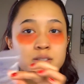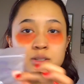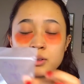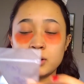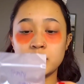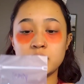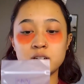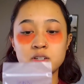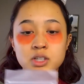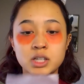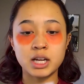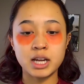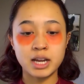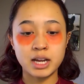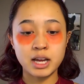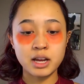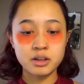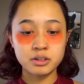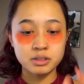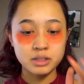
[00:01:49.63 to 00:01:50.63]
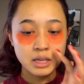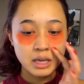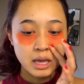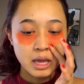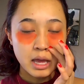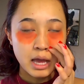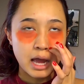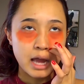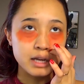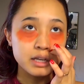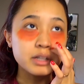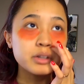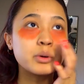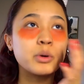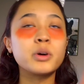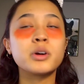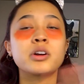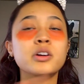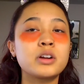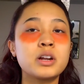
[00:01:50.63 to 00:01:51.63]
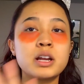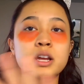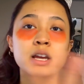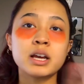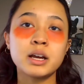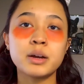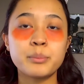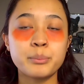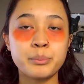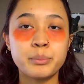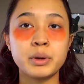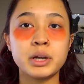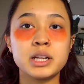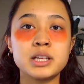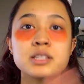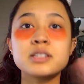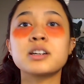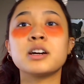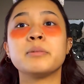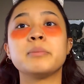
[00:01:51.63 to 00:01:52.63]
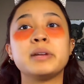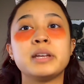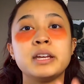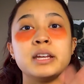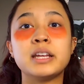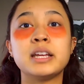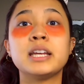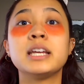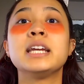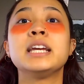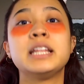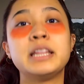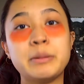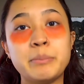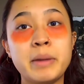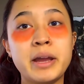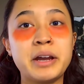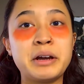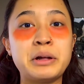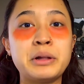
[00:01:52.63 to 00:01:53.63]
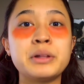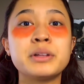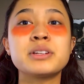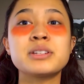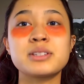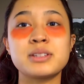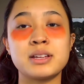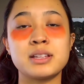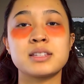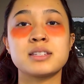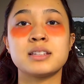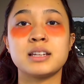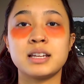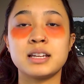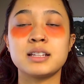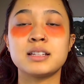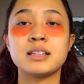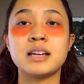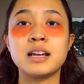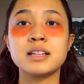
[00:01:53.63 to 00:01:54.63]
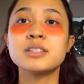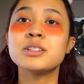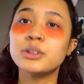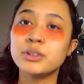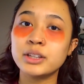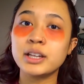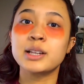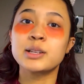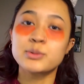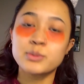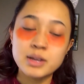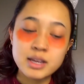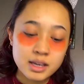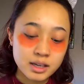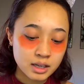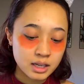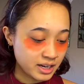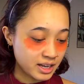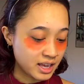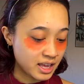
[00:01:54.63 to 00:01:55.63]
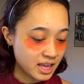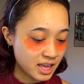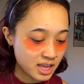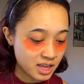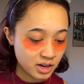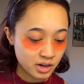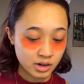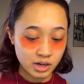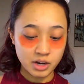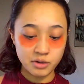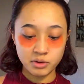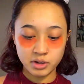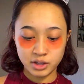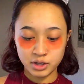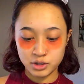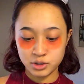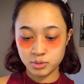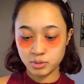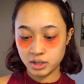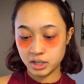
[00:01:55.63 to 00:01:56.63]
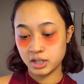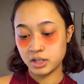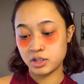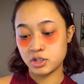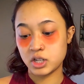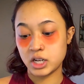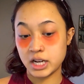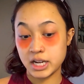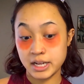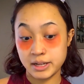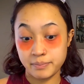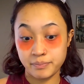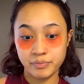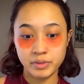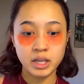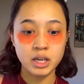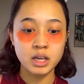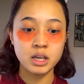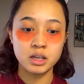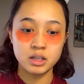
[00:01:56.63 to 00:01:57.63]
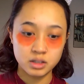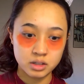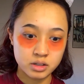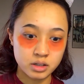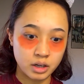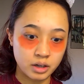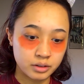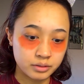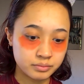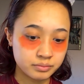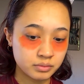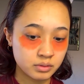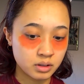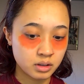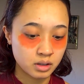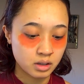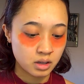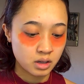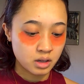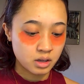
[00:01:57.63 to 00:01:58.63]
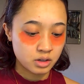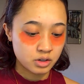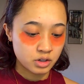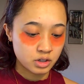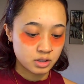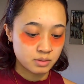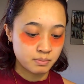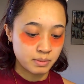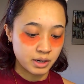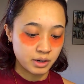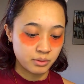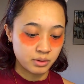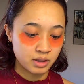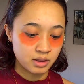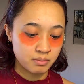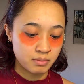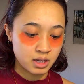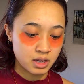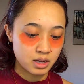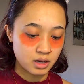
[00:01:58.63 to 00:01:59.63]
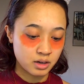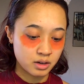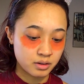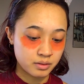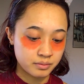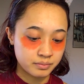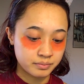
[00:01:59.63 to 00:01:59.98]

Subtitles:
so I could try it out. I did order it, but it's coming in the mail, so that's like not till next week. You know, I really just wanted to try it, so just bear with me here.